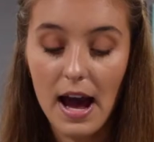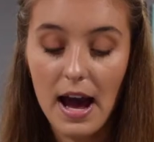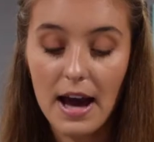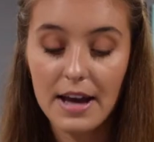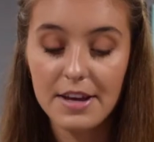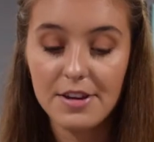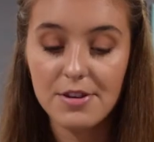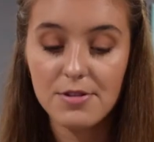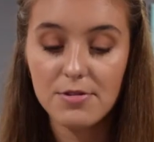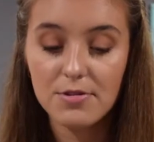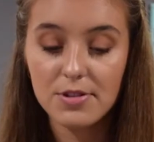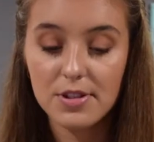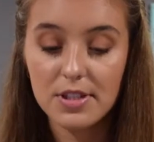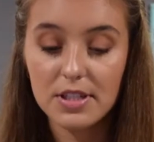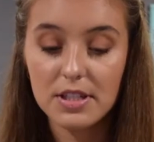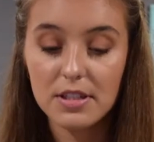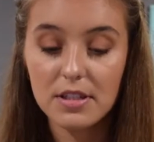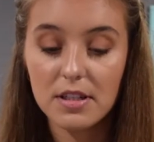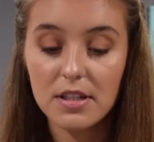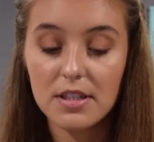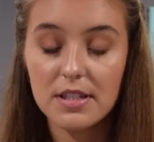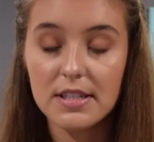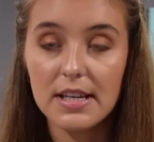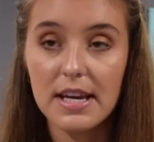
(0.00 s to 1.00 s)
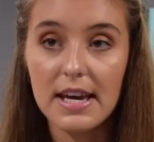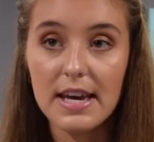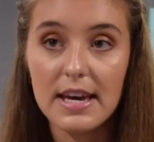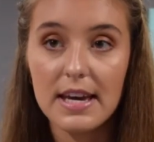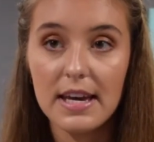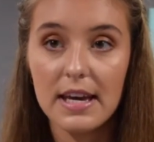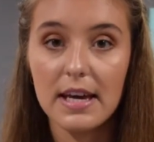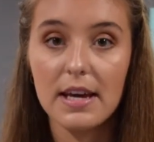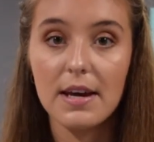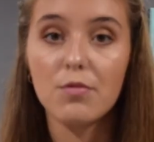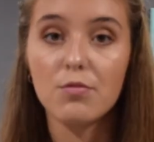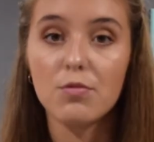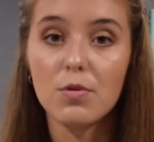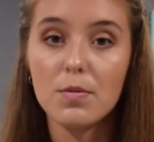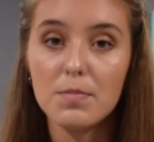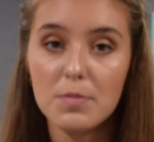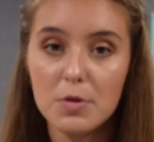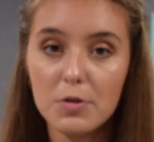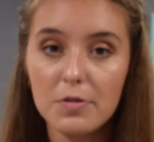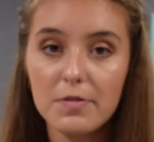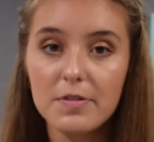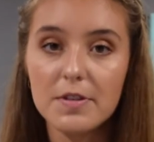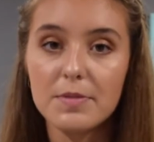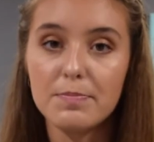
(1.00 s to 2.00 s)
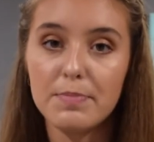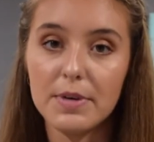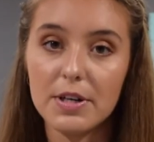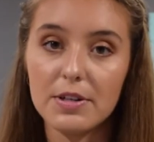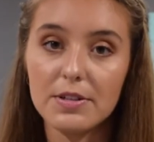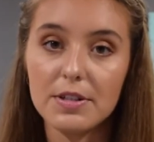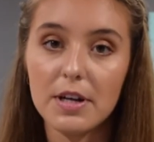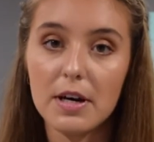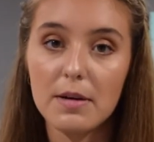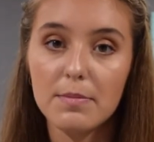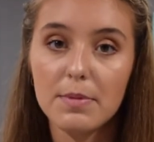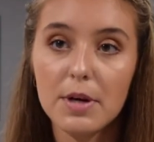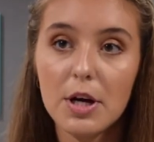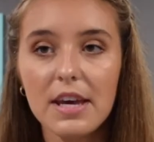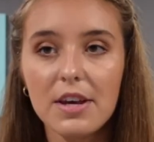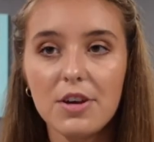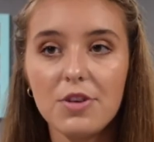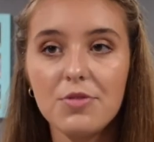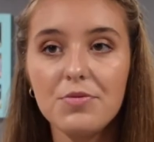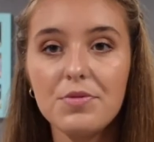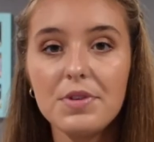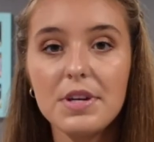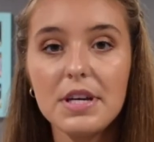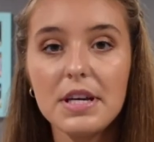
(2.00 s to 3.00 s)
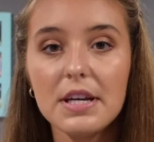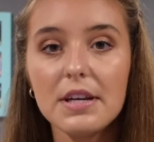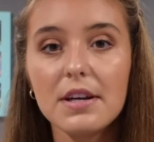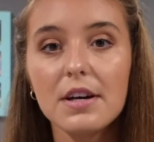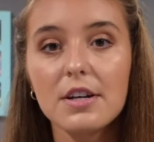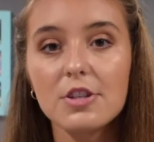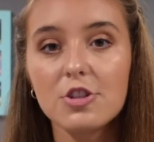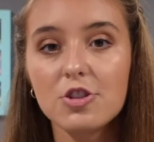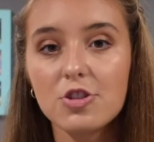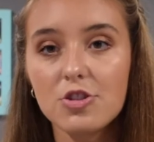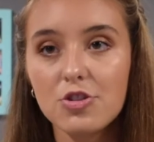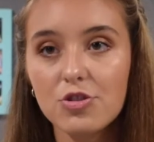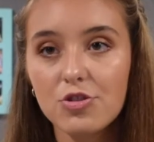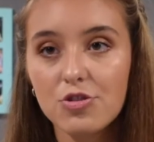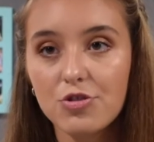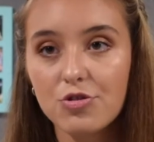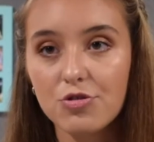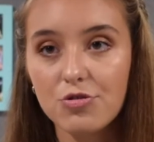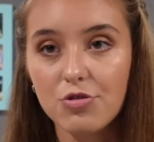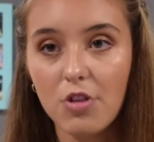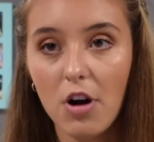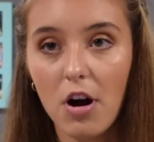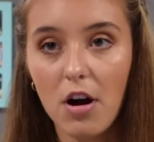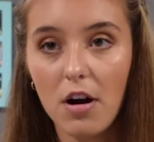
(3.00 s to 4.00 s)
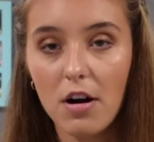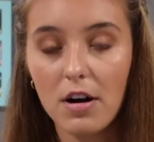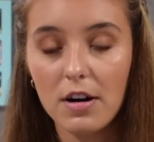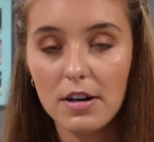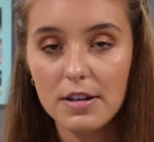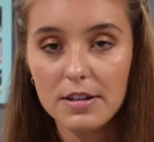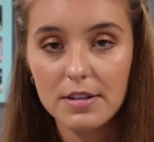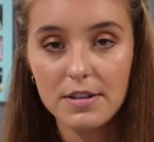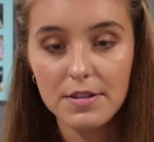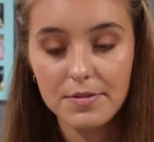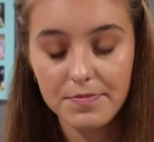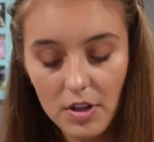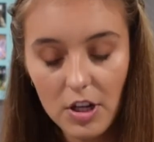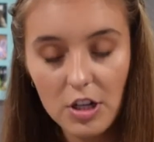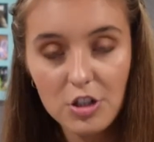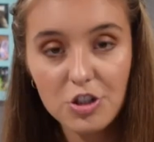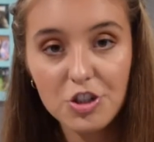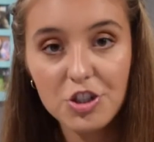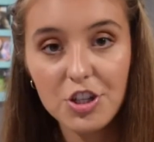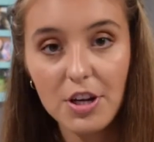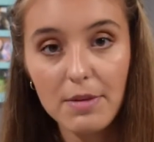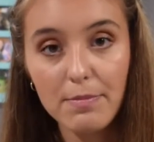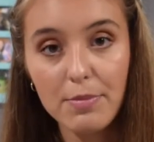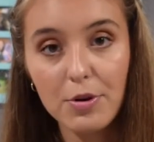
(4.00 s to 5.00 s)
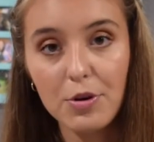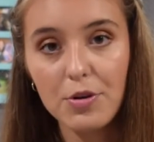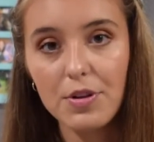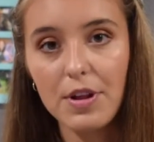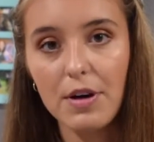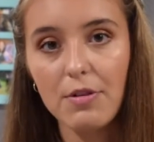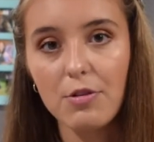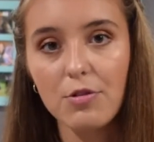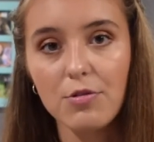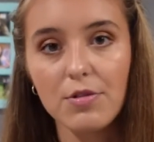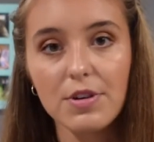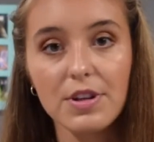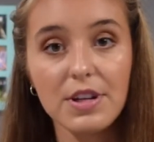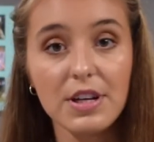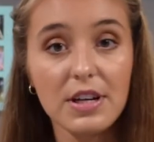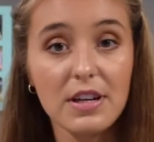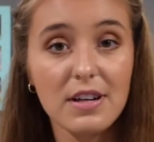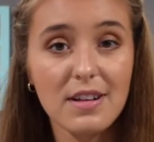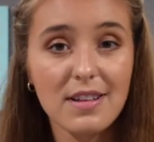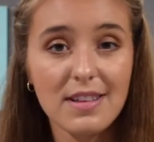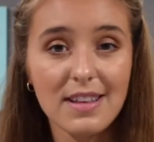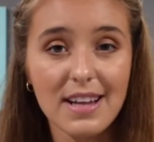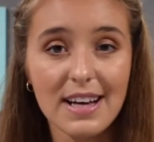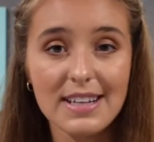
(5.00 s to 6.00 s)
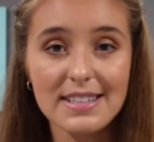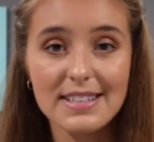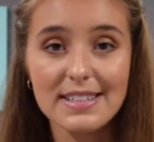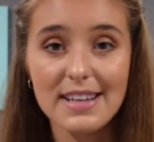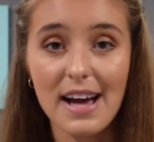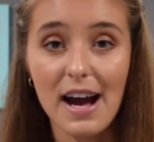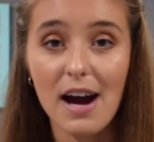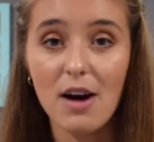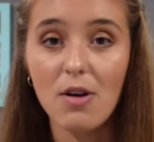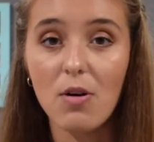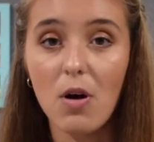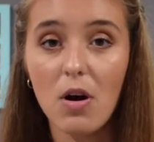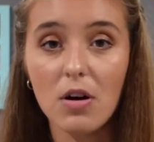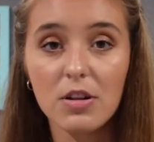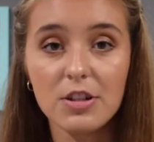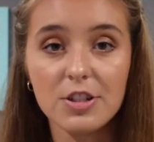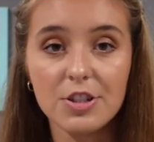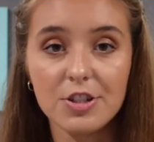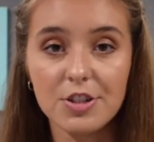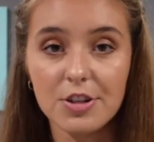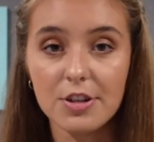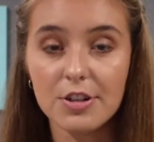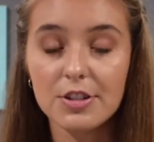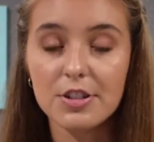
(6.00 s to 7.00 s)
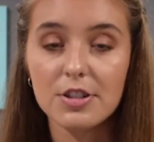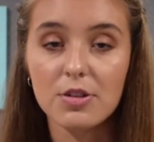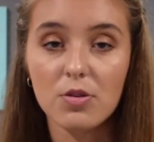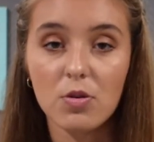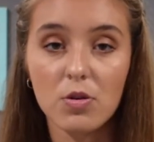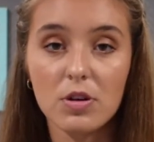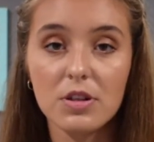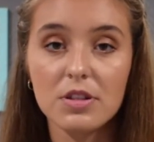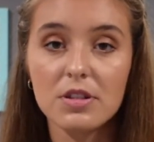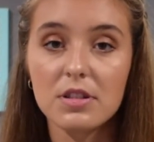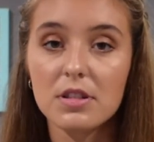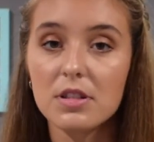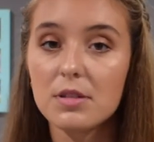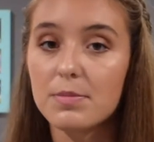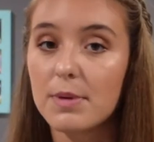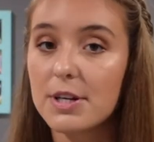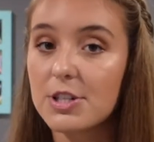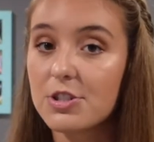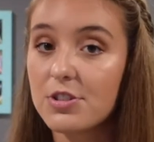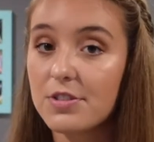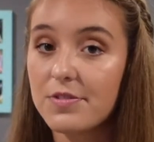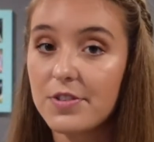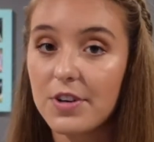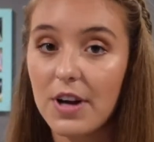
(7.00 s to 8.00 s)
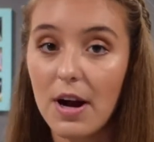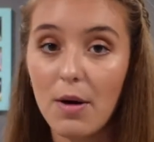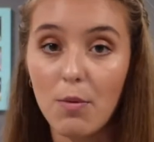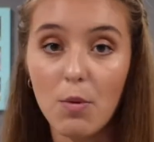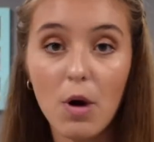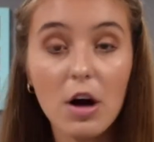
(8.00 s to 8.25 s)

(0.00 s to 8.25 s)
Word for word: I use this because it removes buildup. You need a strong shampoo that will really cleanse out all the dirts and oils, and especially if you're not